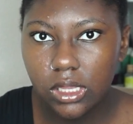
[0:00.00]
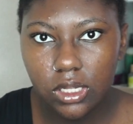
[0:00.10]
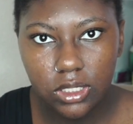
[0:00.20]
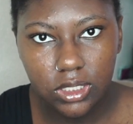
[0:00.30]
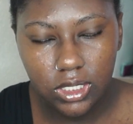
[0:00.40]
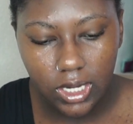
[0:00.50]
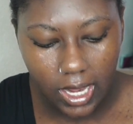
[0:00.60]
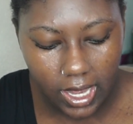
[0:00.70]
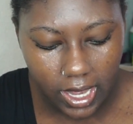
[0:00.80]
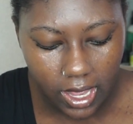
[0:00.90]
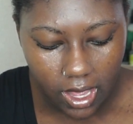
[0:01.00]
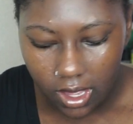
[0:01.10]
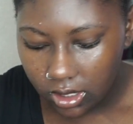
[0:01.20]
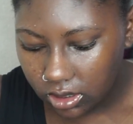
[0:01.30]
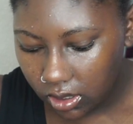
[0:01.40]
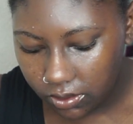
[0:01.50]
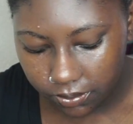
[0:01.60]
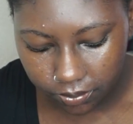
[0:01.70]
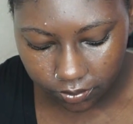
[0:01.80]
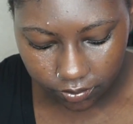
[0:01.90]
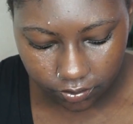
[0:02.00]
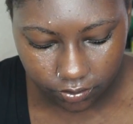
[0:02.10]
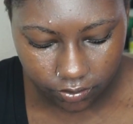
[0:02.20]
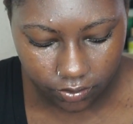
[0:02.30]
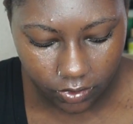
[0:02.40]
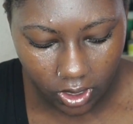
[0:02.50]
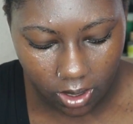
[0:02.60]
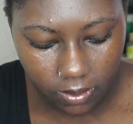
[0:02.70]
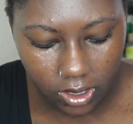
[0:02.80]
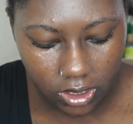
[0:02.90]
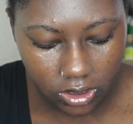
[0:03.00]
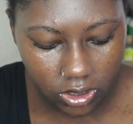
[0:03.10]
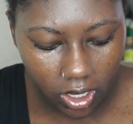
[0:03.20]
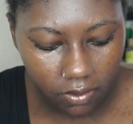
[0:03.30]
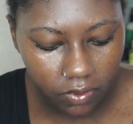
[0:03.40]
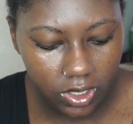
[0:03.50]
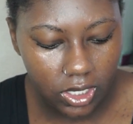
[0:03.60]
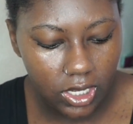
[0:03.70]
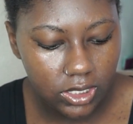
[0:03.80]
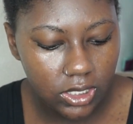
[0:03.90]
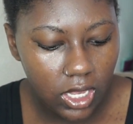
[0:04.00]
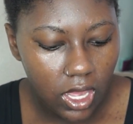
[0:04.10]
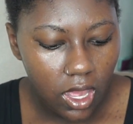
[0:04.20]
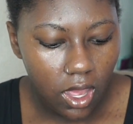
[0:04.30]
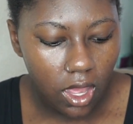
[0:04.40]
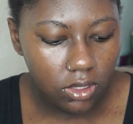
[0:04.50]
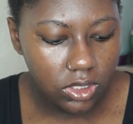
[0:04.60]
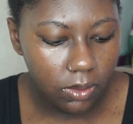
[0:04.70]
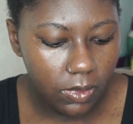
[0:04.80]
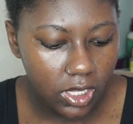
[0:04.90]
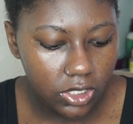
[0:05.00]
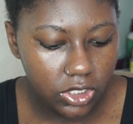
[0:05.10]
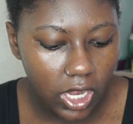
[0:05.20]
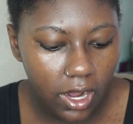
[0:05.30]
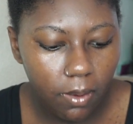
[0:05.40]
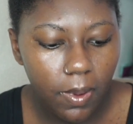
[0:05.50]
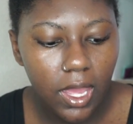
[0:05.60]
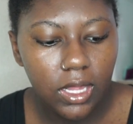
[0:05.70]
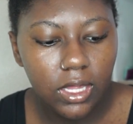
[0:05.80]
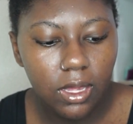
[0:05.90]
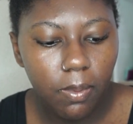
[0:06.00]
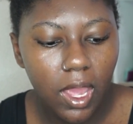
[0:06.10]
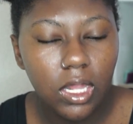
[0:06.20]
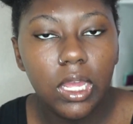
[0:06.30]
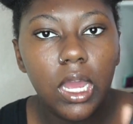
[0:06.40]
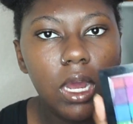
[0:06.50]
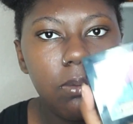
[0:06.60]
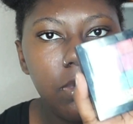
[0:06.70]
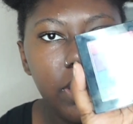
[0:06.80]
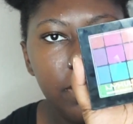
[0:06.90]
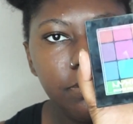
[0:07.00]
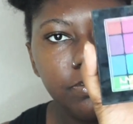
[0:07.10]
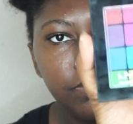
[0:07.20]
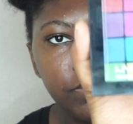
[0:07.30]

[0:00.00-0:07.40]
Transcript: look today, so I'm gonna start off with the NYX Ultimate Shadow Palette Ombre. If